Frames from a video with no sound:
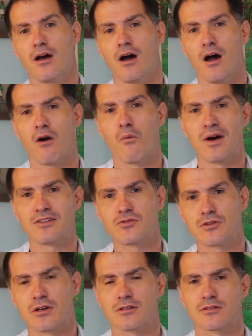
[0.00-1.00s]
uh, once
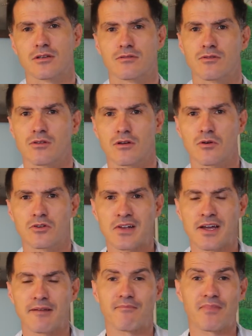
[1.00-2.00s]
you got to the
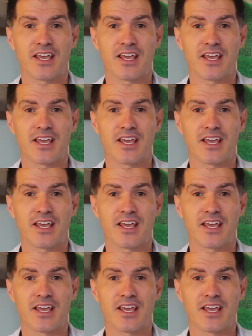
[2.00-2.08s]
coastline.